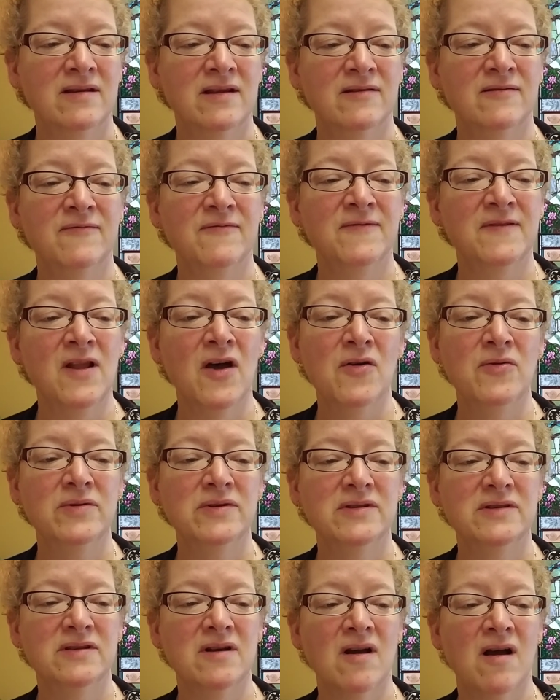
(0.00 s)
that
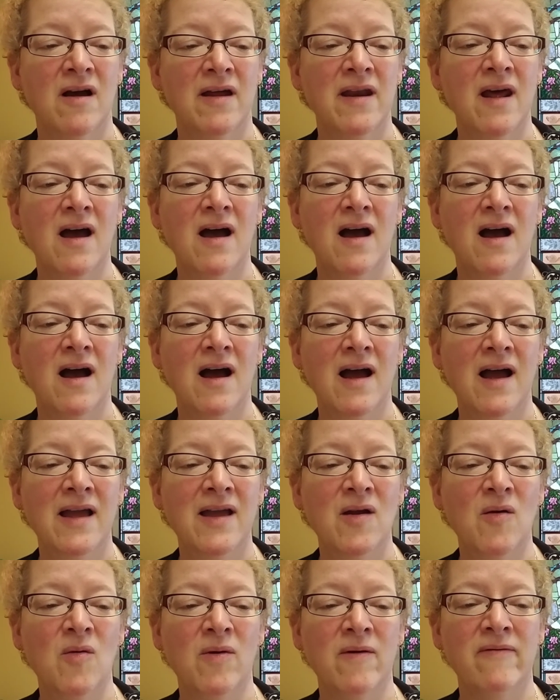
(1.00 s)
floats on
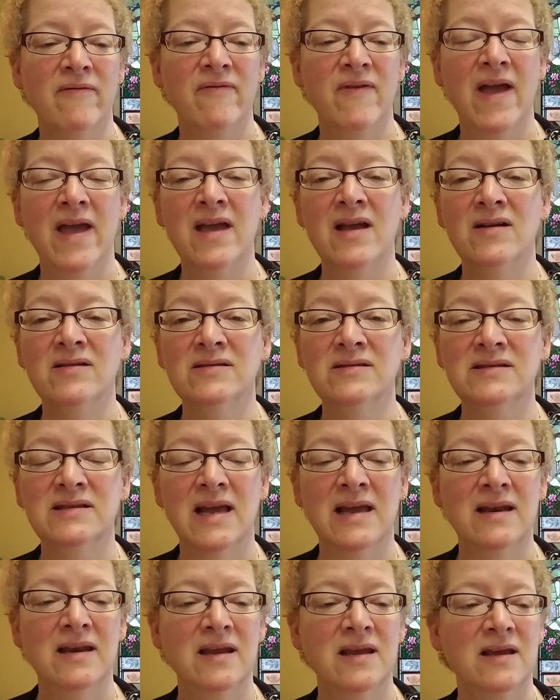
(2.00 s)
high o'er vales
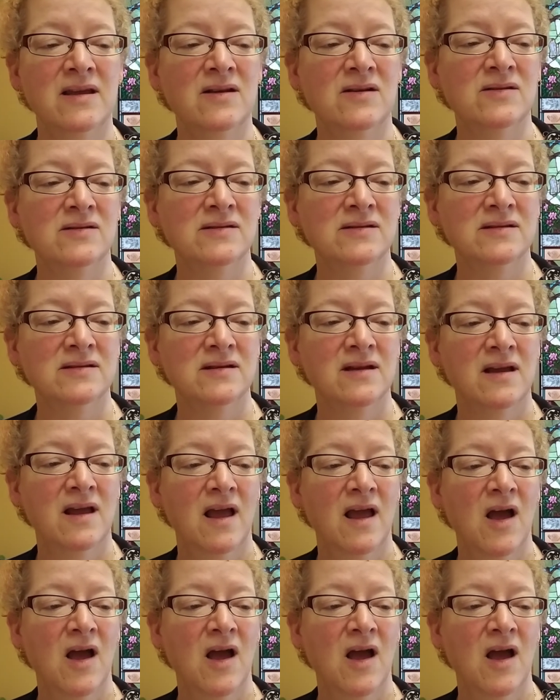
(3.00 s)
and hills,